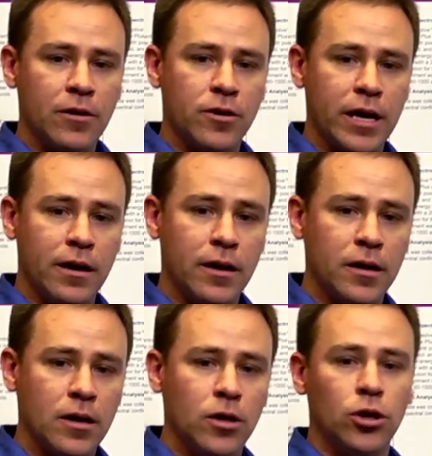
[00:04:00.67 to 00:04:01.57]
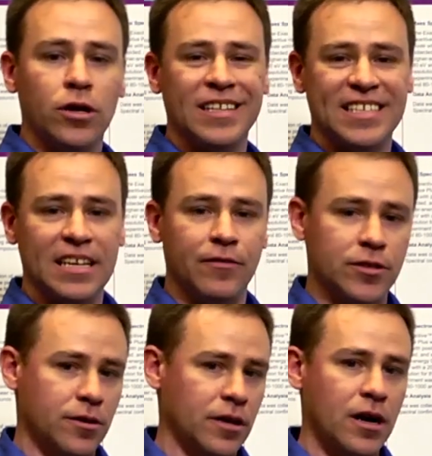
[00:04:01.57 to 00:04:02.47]
your data, look and see if a
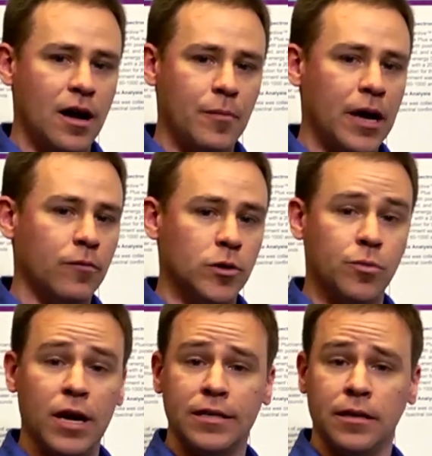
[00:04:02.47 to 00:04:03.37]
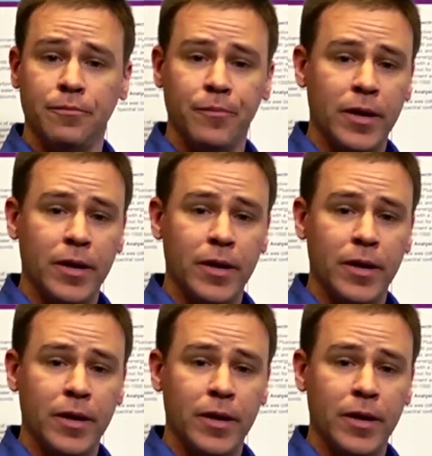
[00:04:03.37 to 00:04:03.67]
certain compound was present.